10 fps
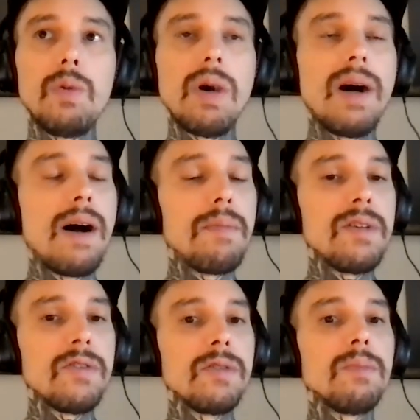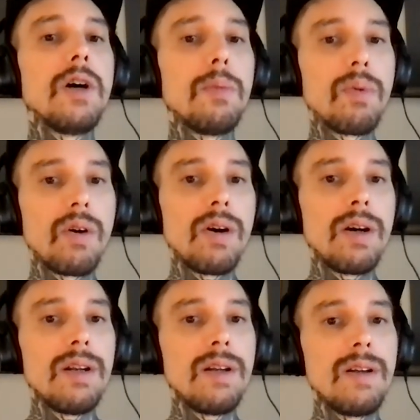Wahhabism
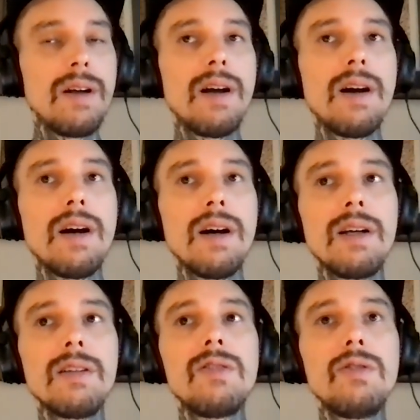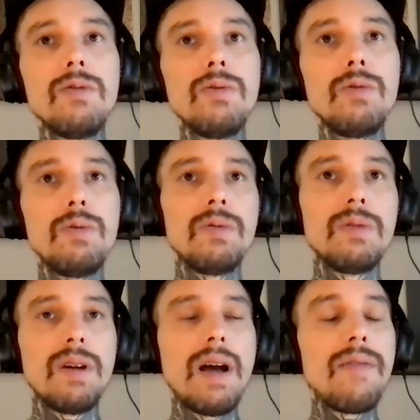abroad uh, to
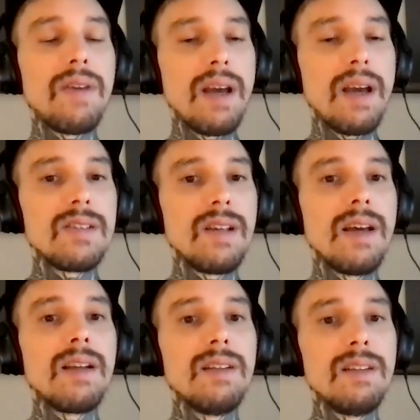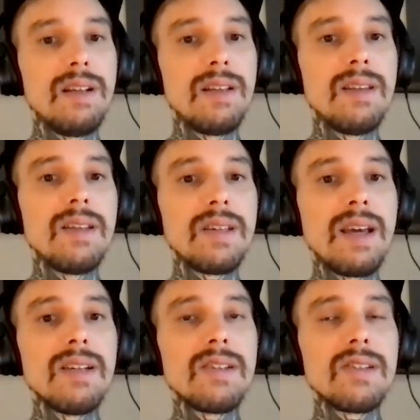Afghanistan in this
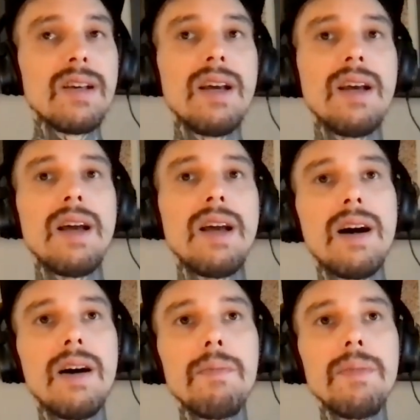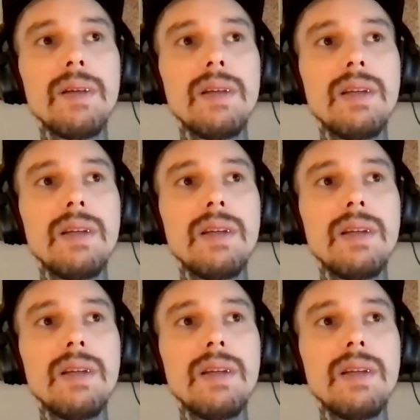case, um,